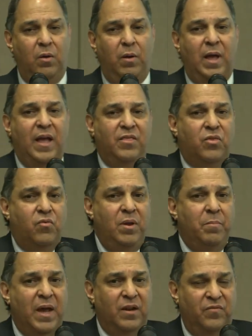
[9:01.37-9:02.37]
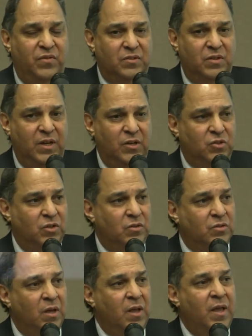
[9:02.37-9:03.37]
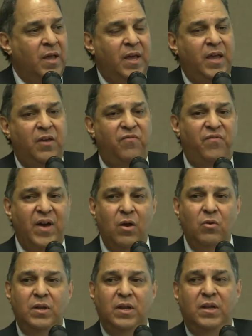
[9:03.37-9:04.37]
had 3 manifestations. He founded